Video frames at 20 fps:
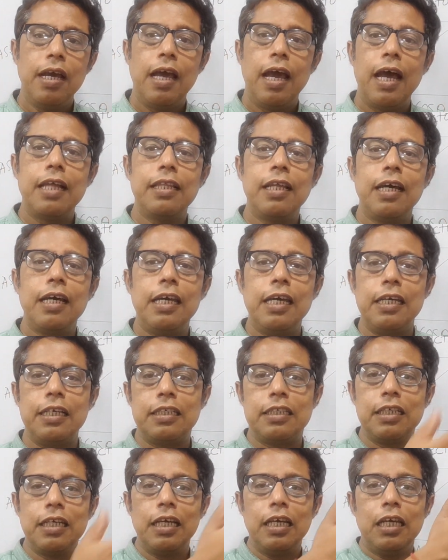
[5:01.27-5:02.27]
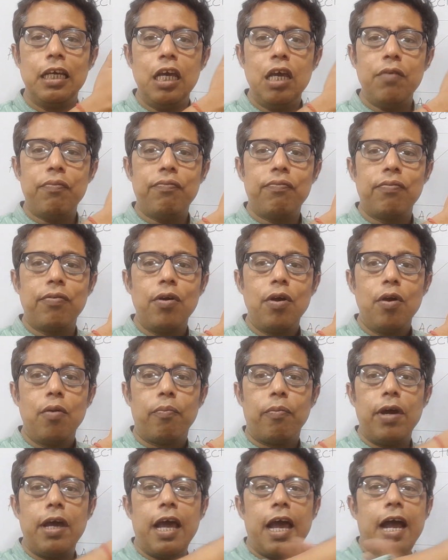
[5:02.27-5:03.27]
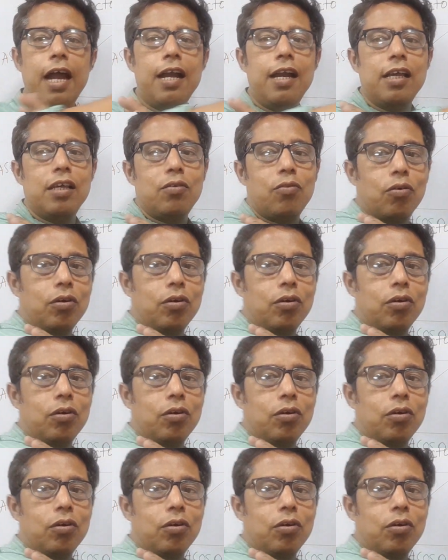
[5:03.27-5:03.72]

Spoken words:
and the hinge. If my hand is